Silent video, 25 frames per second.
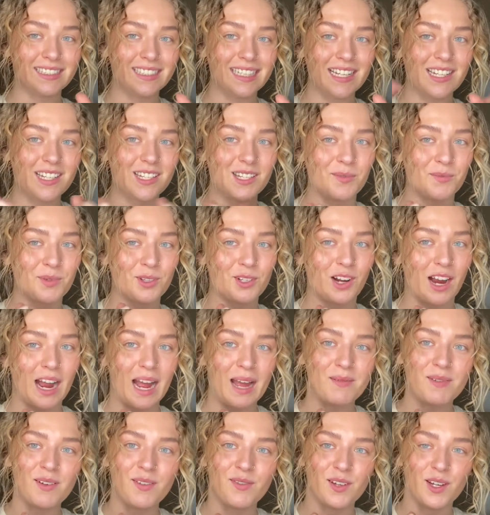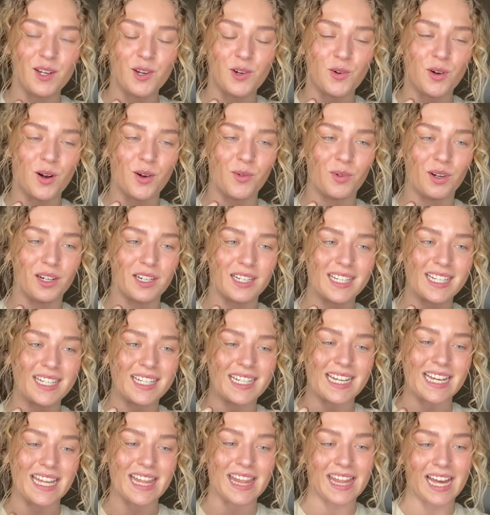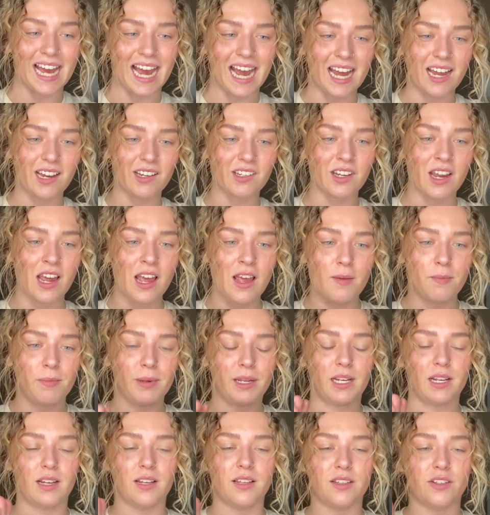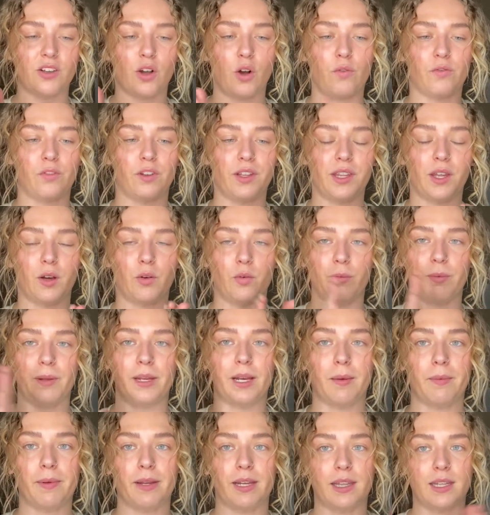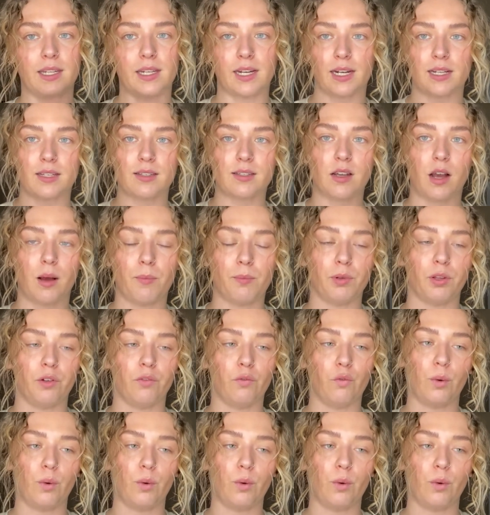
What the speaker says: subscribe if you want to see that, because hopefully that will be coming in the next couple of